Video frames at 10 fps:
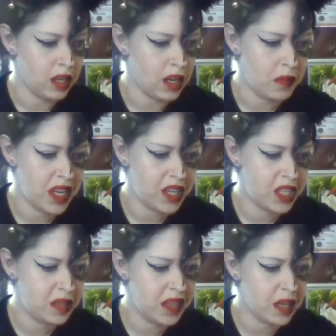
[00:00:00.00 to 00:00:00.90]
I mean,
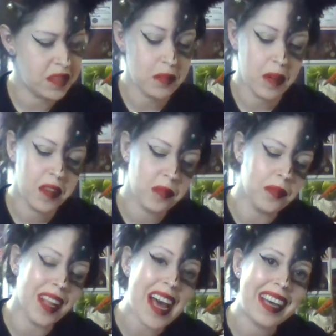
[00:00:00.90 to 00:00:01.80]
she becomes a member of the
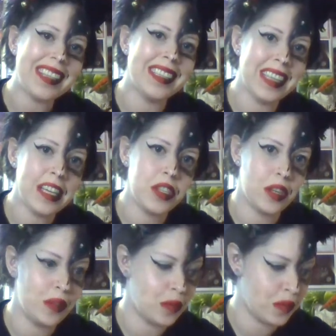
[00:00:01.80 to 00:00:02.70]
Black
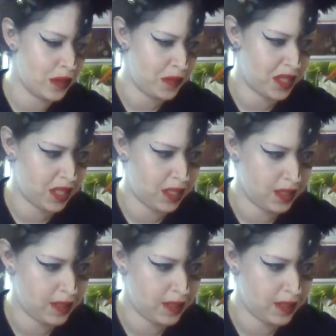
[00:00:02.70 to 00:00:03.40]
Lantern Corps.